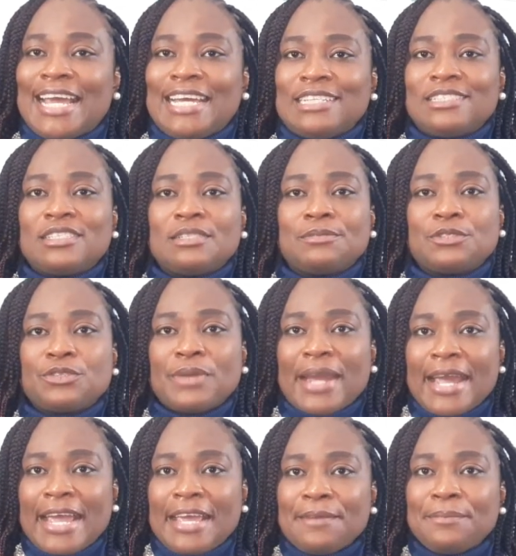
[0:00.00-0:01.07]
and
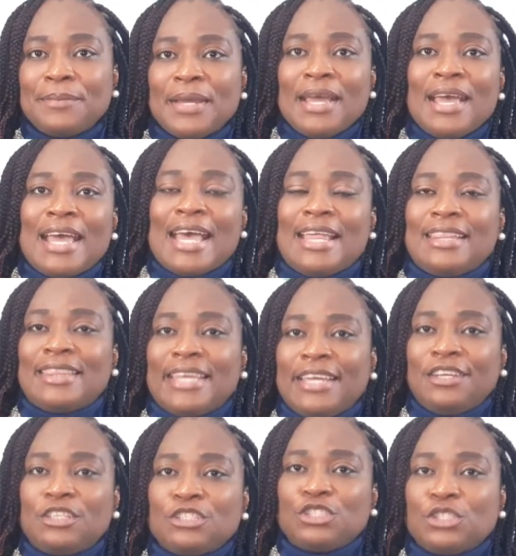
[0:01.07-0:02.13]
subscribe. And
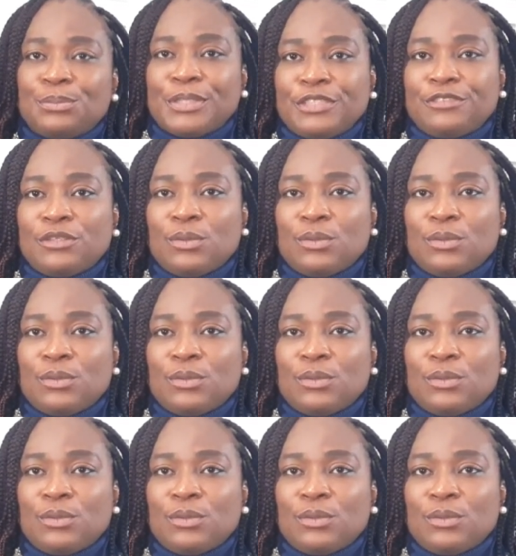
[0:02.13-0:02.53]
thank you so much for